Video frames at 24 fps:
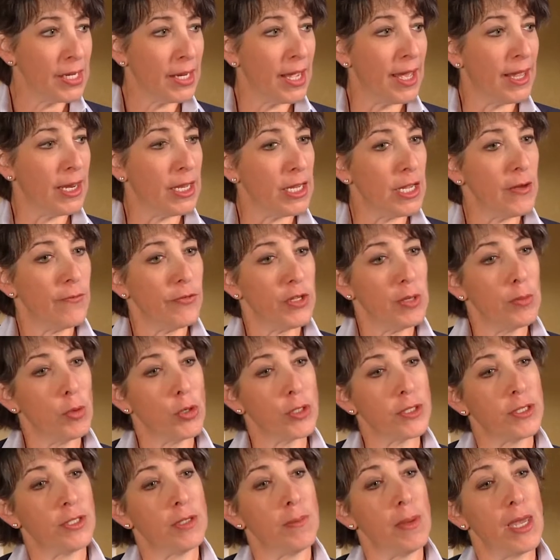And if the
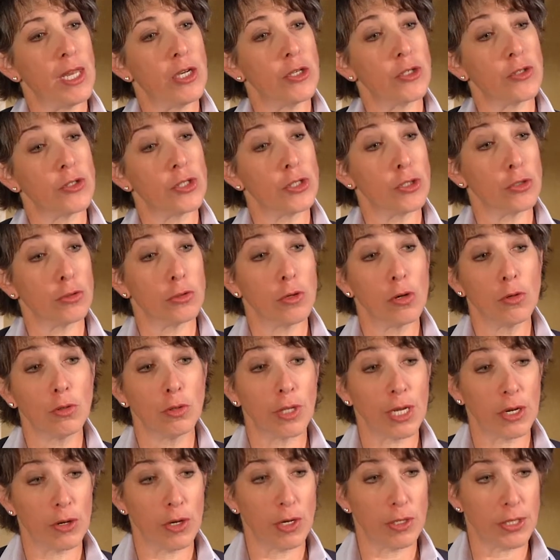emergency managers in your
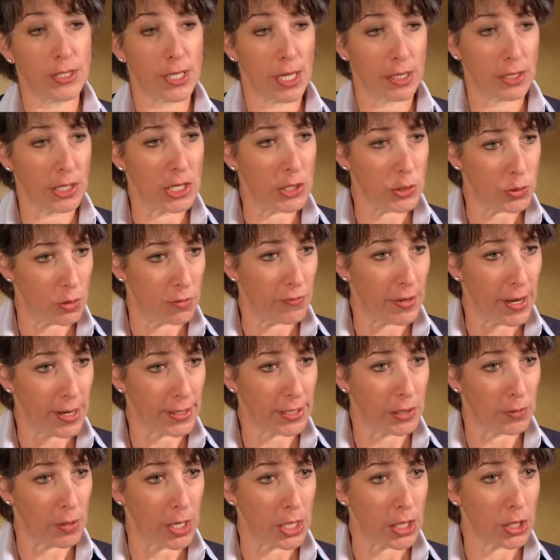local area are telling you to
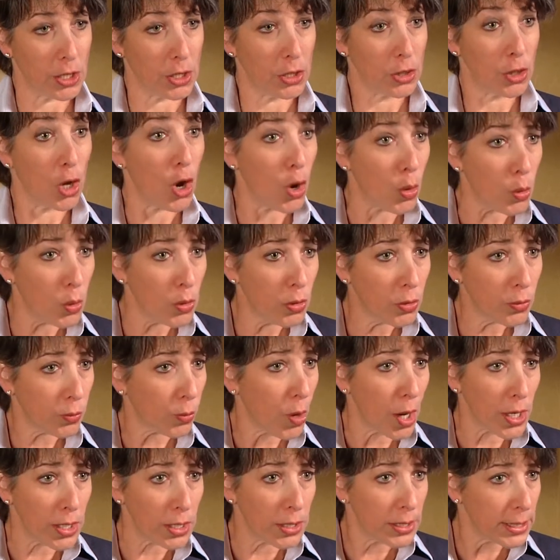evacuate, go,
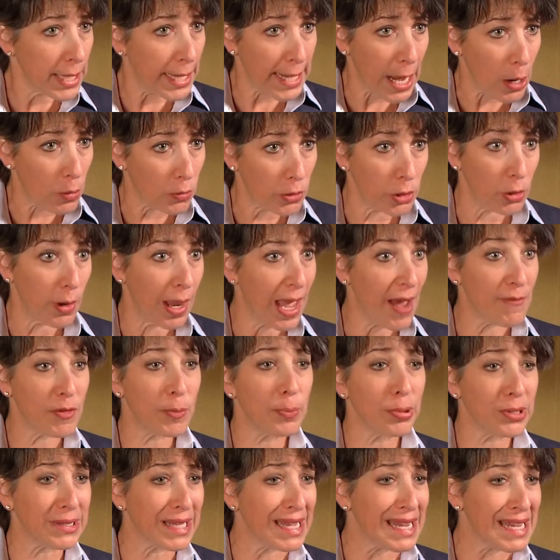run, get out. Have a
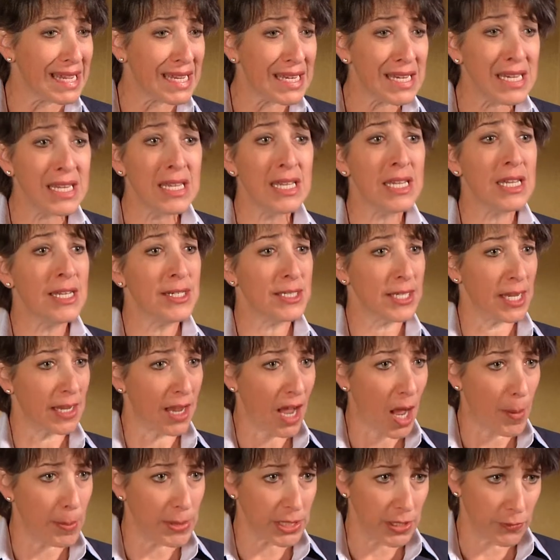plan, take
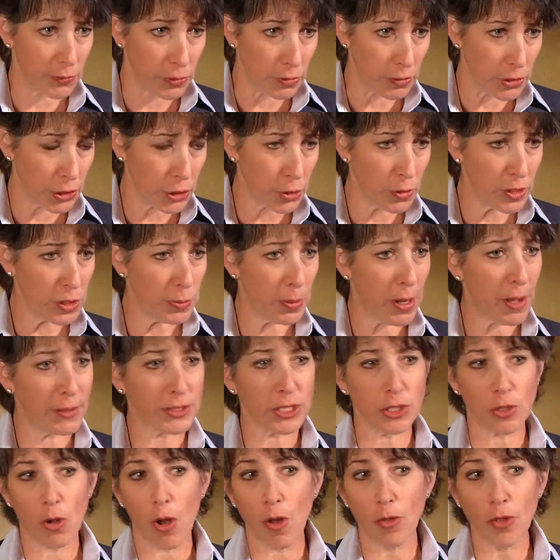copies of your insurance
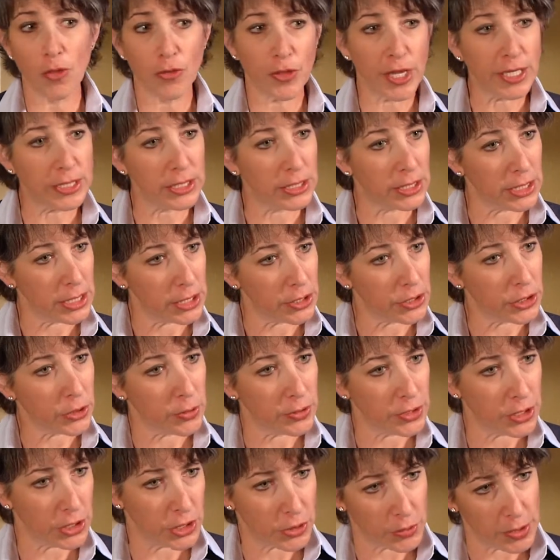policy. All the things that the
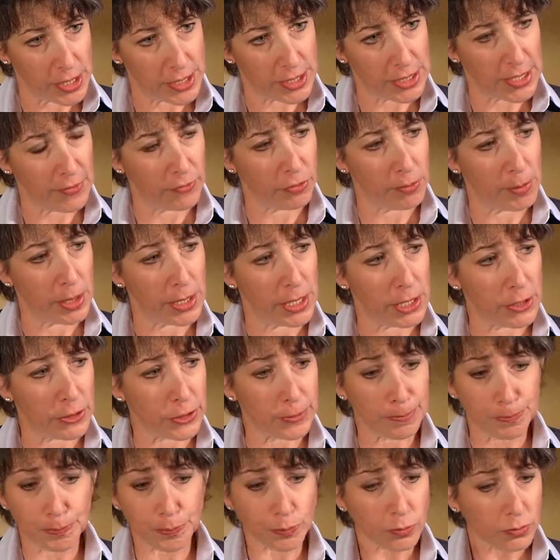insurance industry has said for many
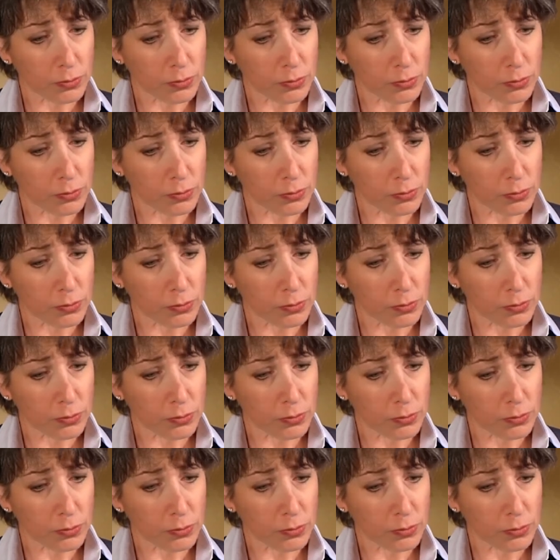years